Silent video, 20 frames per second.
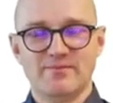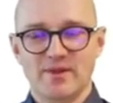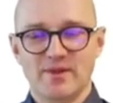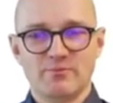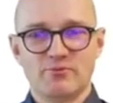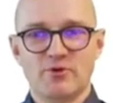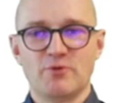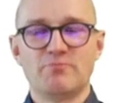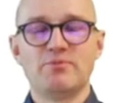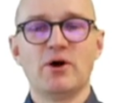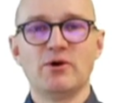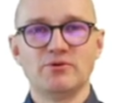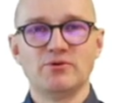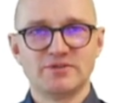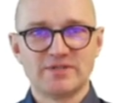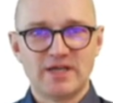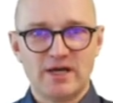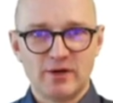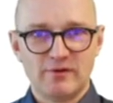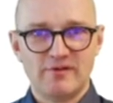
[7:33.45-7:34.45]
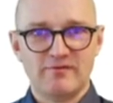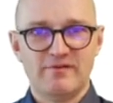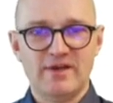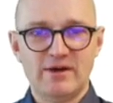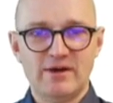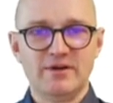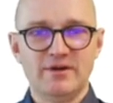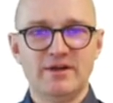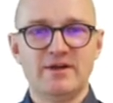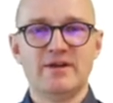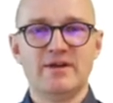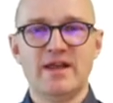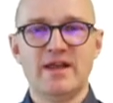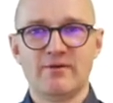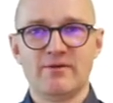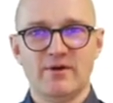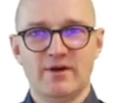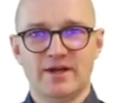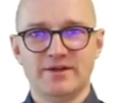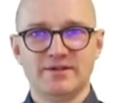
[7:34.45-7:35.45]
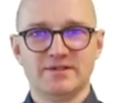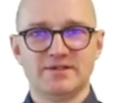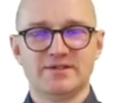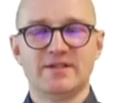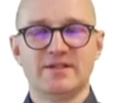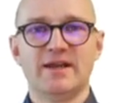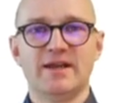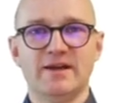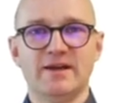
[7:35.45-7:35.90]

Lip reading: proposed out of a very narrow understanding